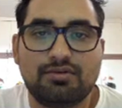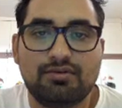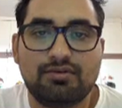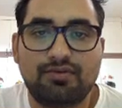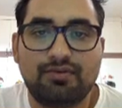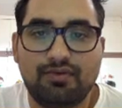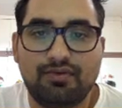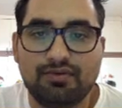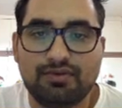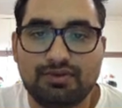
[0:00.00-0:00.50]

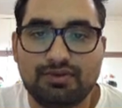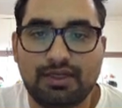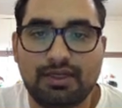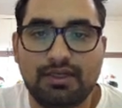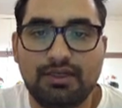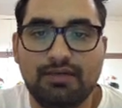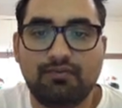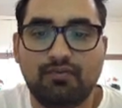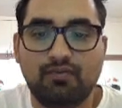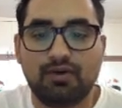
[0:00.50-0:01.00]
for
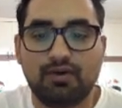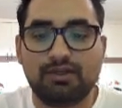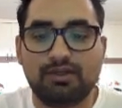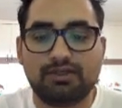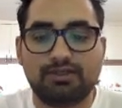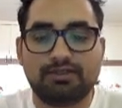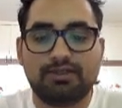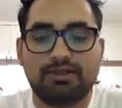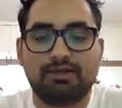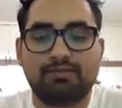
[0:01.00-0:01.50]
sign up one
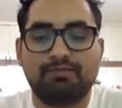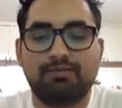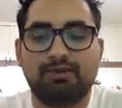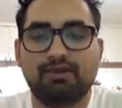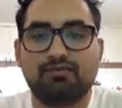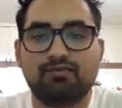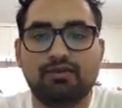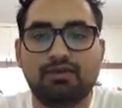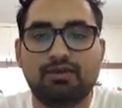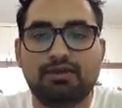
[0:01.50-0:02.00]
is that
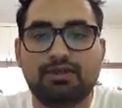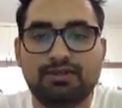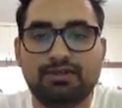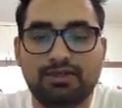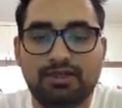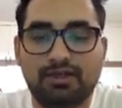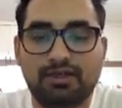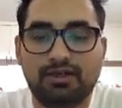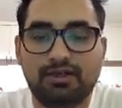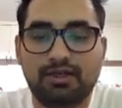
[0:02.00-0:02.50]
manual
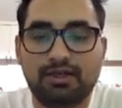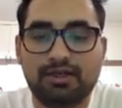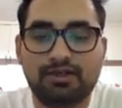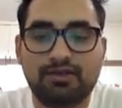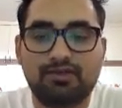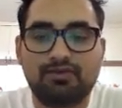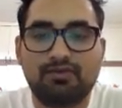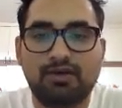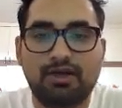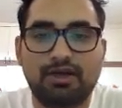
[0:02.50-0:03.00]
detail
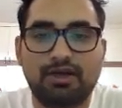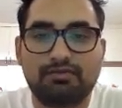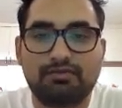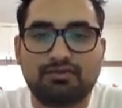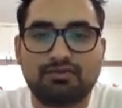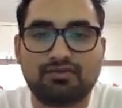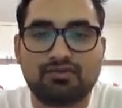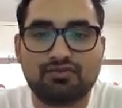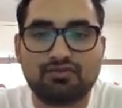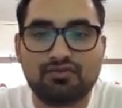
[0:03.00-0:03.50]
like you have
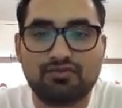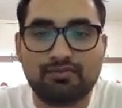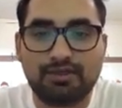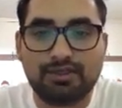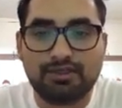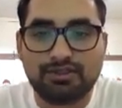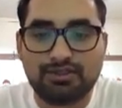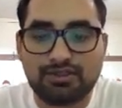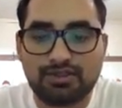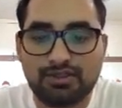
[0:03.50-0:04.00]
to
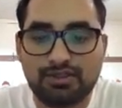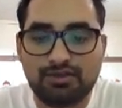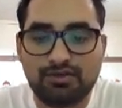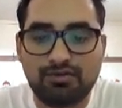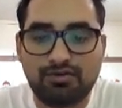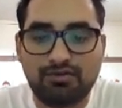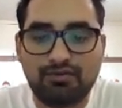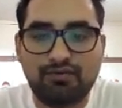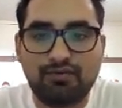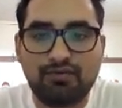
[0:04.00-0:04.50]
mention
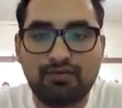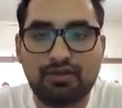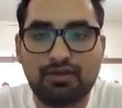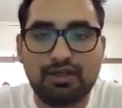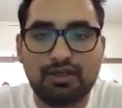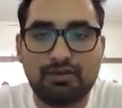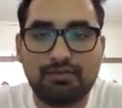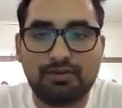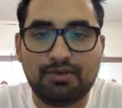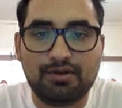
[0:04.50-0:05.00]
your full
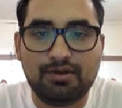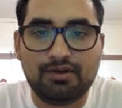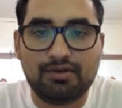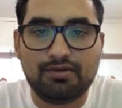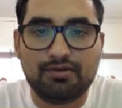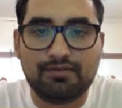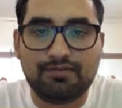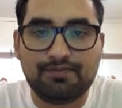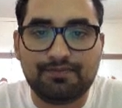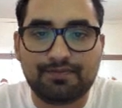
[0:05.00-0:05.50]
name here
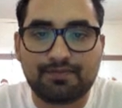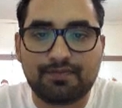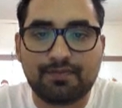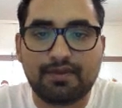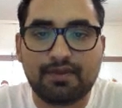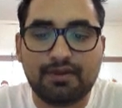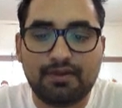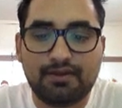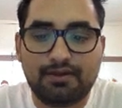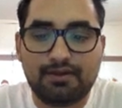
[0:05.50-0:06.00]

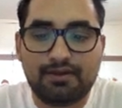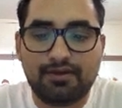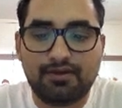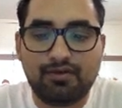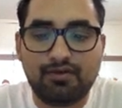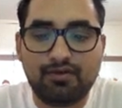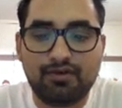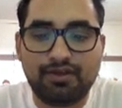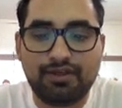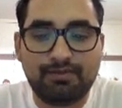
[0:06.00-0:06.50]

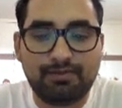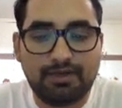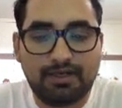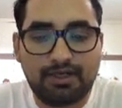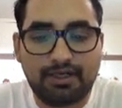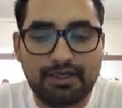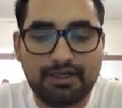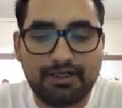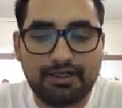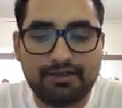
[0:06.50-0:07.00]
your email
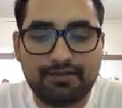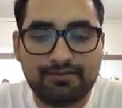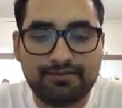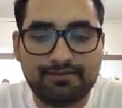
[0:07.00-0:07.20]
id